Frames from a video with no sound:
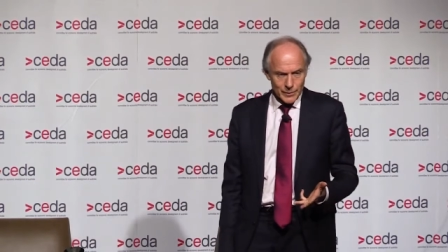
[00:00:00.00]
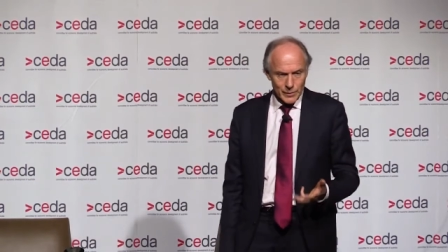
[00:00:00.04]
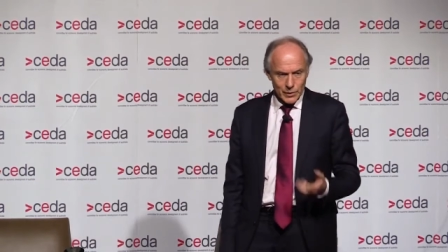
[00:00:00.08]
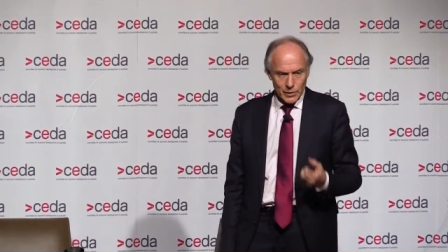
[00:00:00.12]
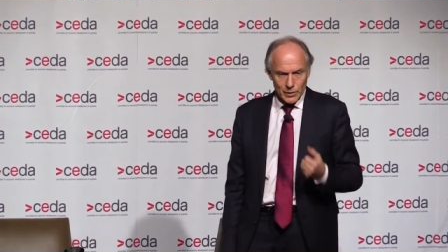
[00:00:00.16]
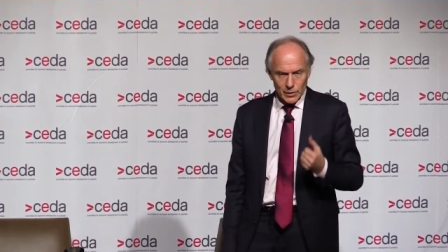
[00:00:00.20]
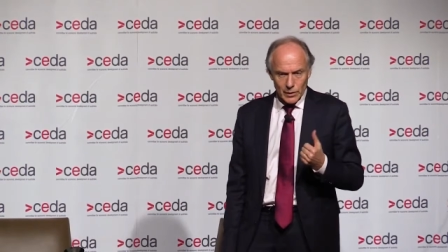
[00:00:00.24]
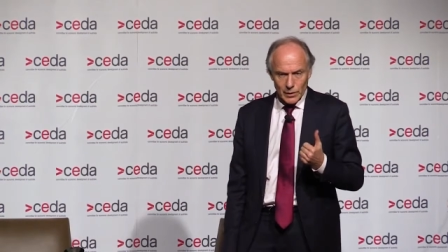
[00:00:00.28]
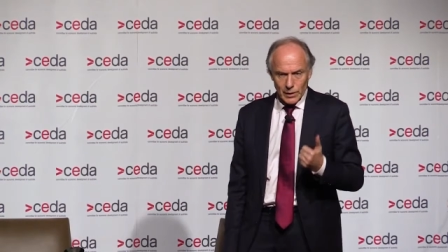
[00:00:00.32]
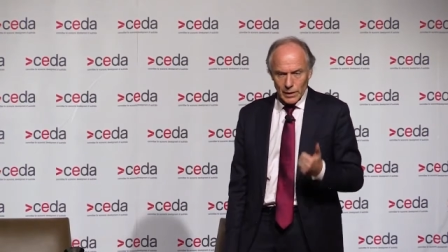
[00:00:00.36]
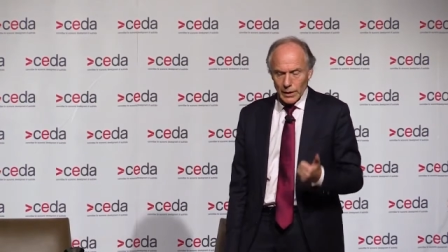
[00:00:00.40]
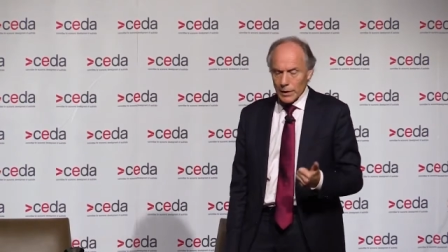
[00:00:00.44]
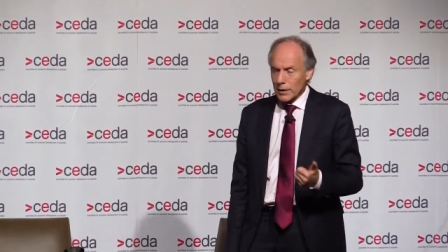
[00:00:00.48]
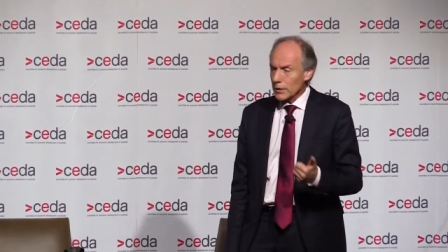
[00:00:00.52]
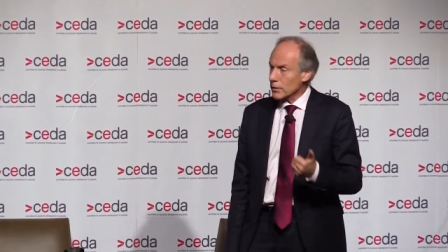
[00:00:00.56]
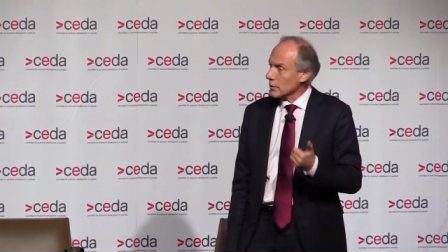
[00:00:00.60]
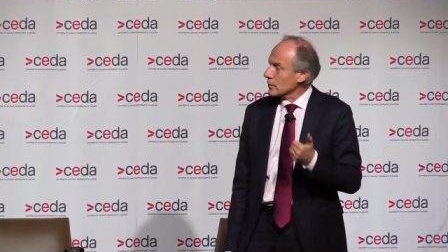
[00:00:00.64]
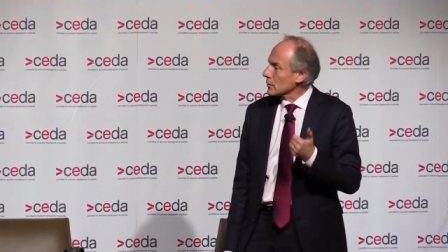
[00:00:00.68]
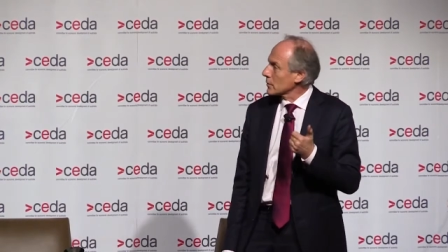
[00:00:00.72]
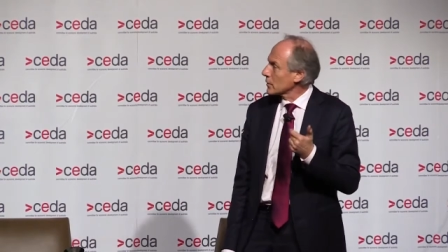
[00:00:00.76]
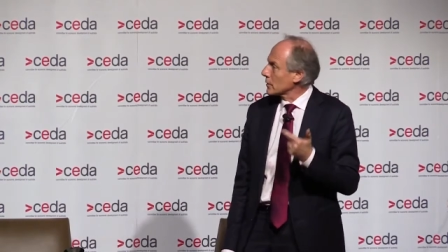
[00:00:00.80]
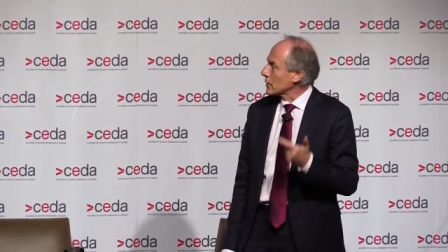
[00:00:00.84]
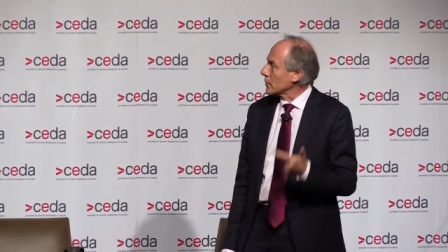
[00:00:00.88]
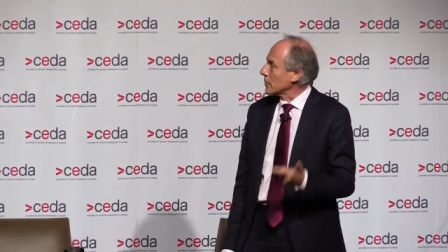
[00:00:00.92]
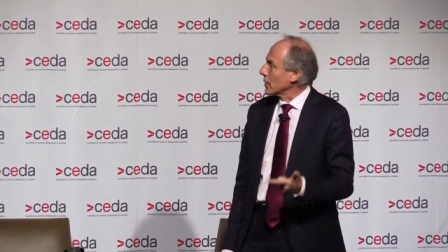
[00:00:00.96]

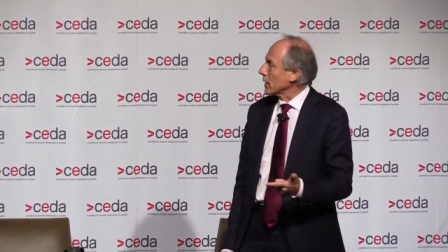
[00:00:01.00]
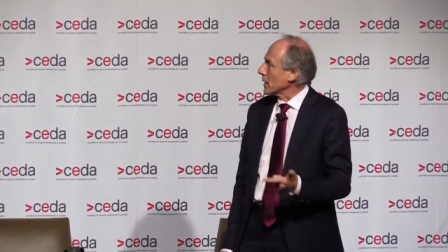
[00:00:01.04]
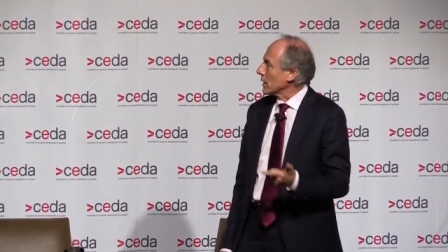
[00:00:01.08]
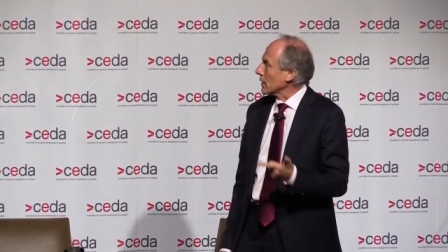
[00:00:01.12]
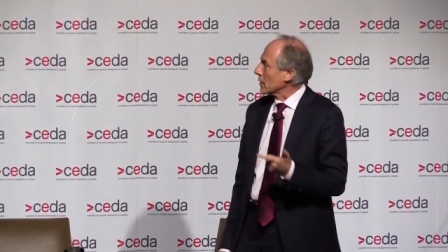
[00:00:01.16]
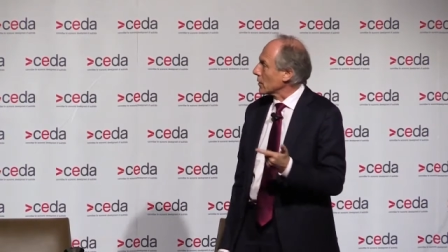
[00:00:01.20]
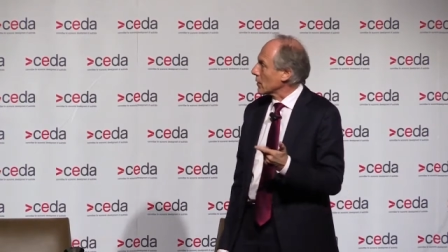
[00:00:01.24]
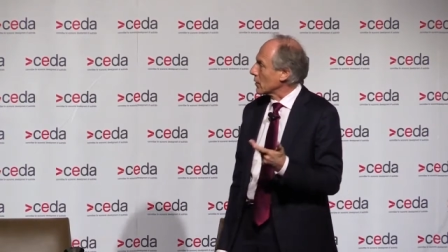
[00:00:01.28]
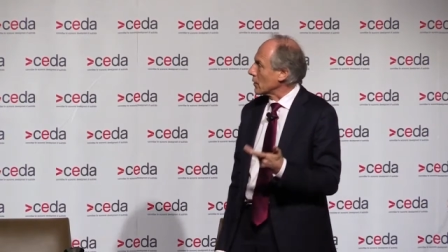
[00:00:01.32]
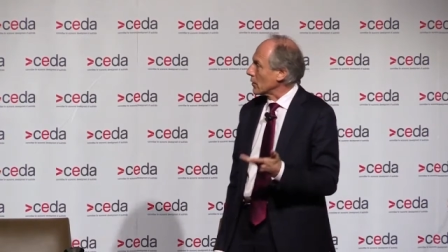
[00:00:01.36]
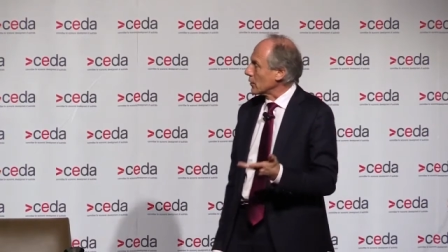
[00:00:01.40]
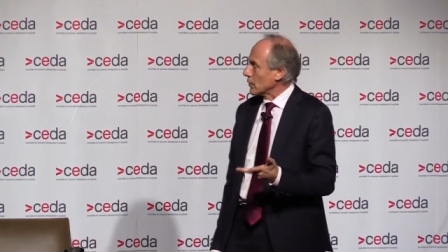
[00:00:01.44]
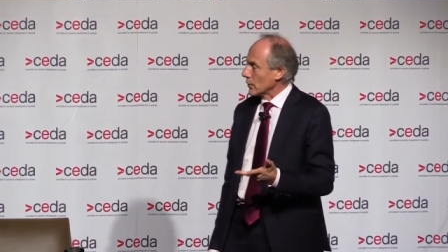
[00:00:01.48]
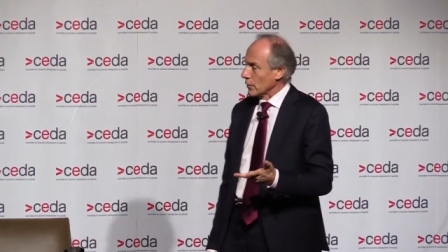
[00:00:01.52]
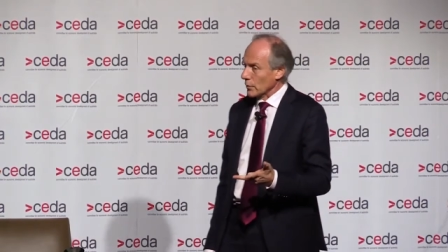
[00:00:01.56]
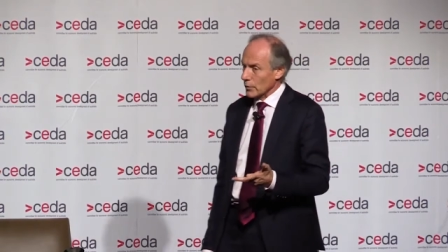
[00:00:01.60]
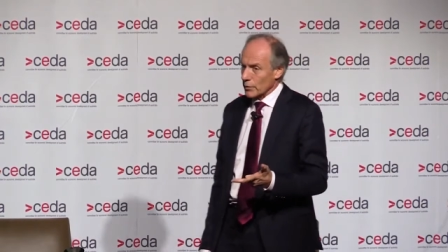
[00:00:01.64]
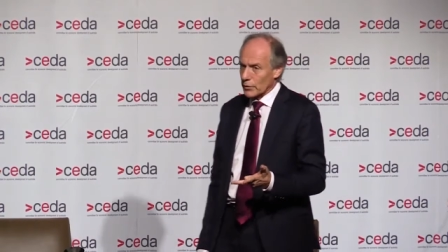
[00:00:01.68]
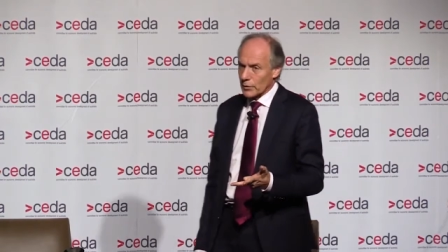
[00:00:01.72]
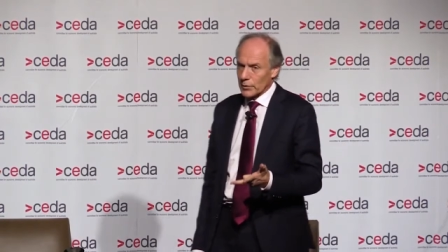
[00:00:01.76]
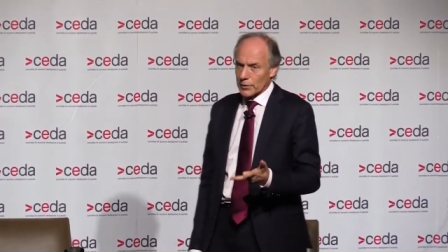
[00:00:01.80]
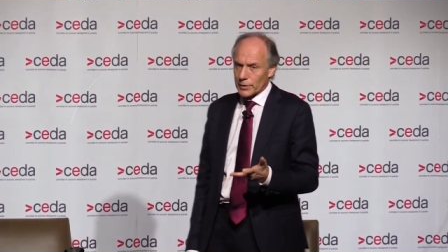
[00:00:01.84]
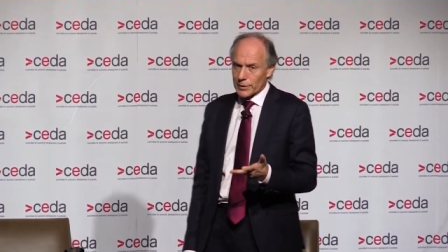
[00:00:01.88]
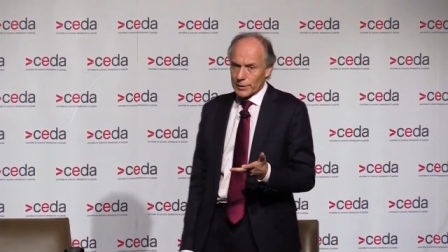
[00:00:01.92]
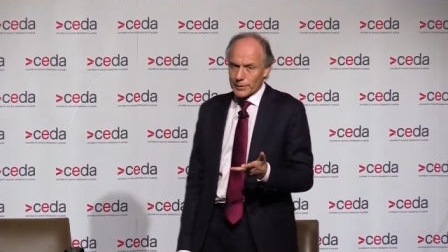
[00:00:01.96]
Scale, demand, and
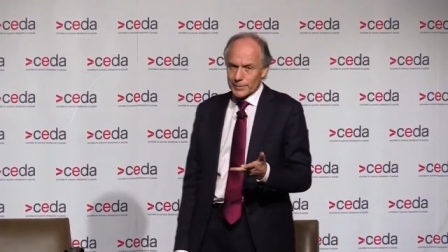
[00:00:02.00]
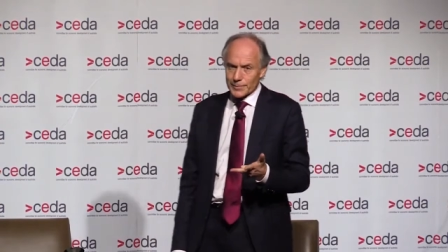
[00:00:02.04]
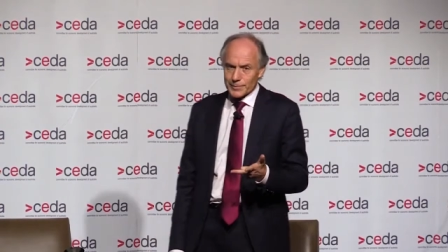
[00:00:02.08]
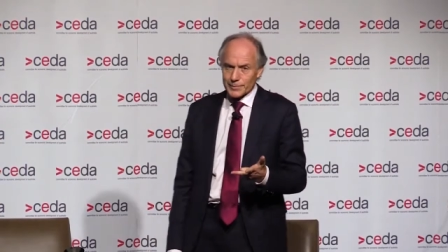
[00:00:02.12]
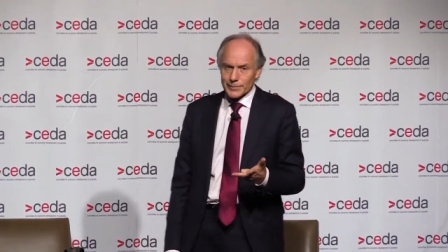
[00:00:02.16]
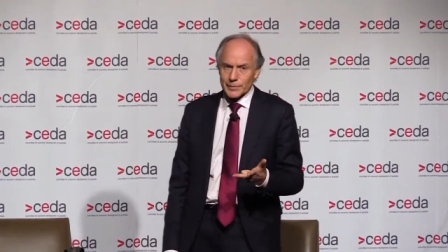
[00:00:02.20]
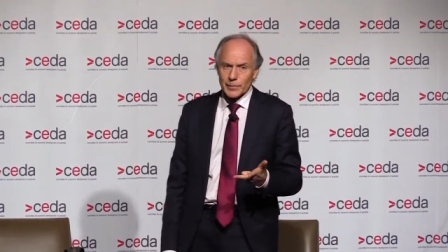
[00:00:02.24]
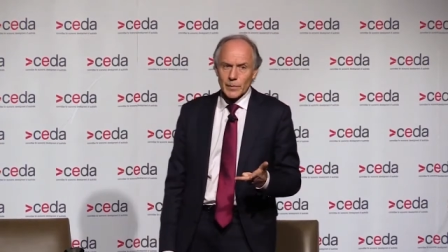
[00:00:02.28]
diversity.